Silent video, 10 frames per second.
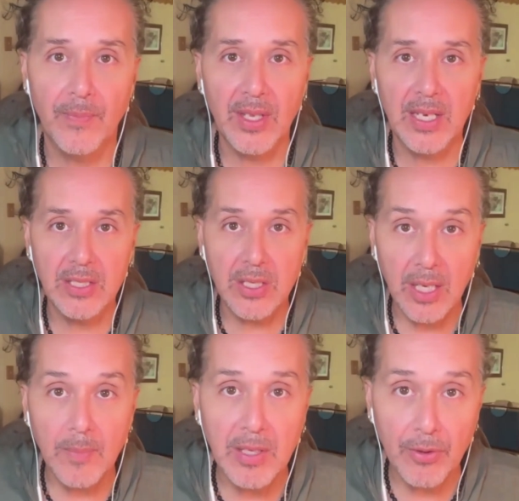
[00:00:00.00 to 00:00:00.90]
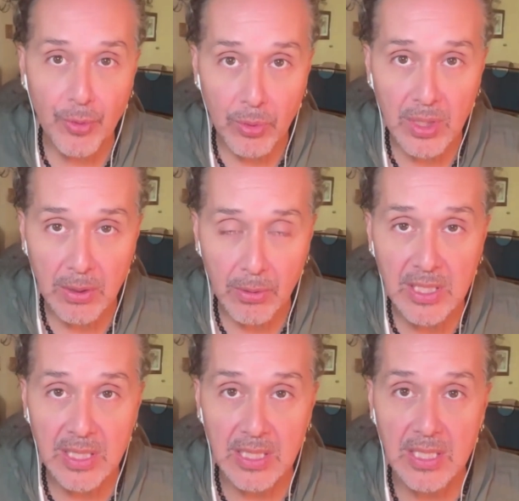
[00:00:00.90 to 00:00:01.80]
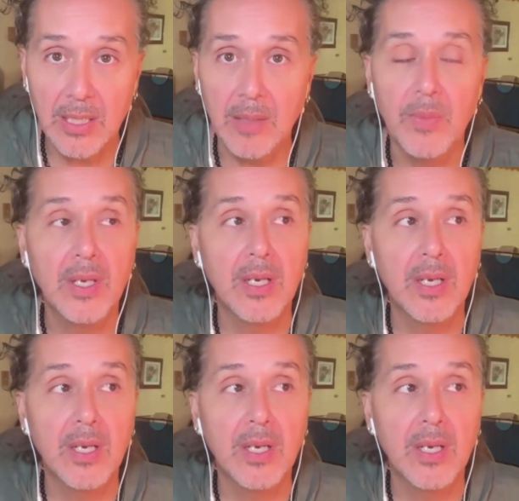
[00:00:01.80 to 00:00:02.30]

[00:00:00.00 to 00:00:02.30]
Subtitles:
that is coming through the grid system,